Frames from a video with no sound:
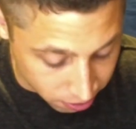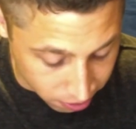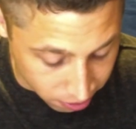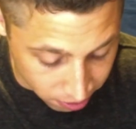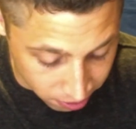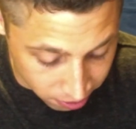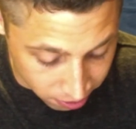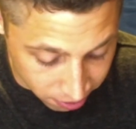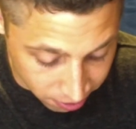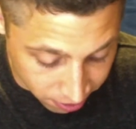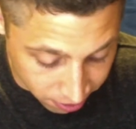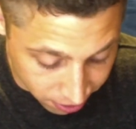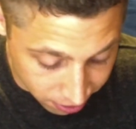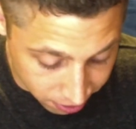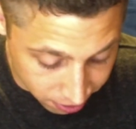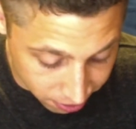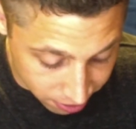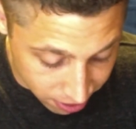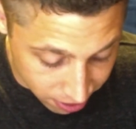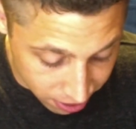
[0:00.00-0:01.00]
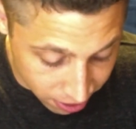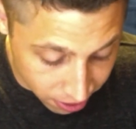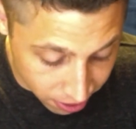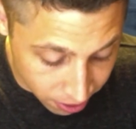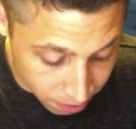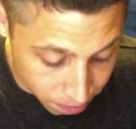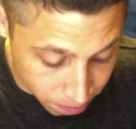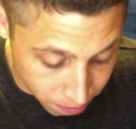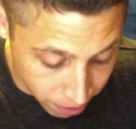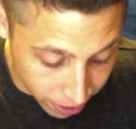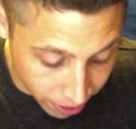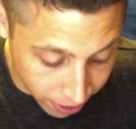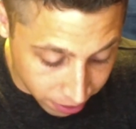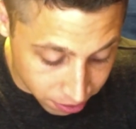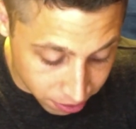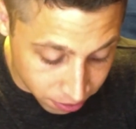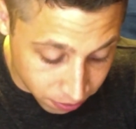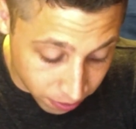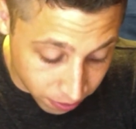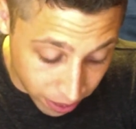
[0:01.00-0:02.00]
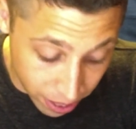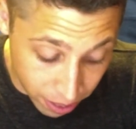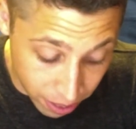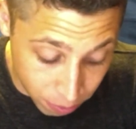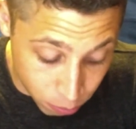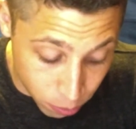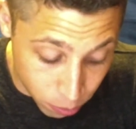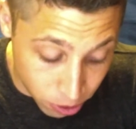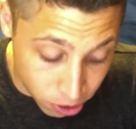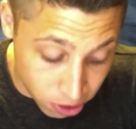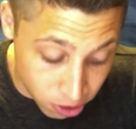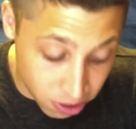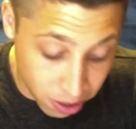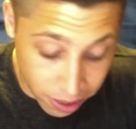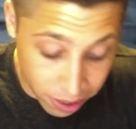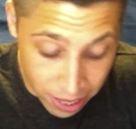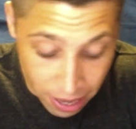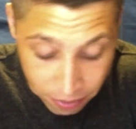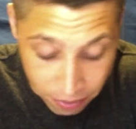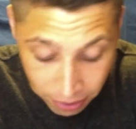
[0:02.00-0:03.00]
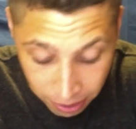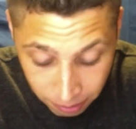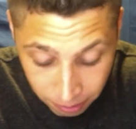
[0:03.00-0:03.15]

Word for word: 16 minus 5, which is 11.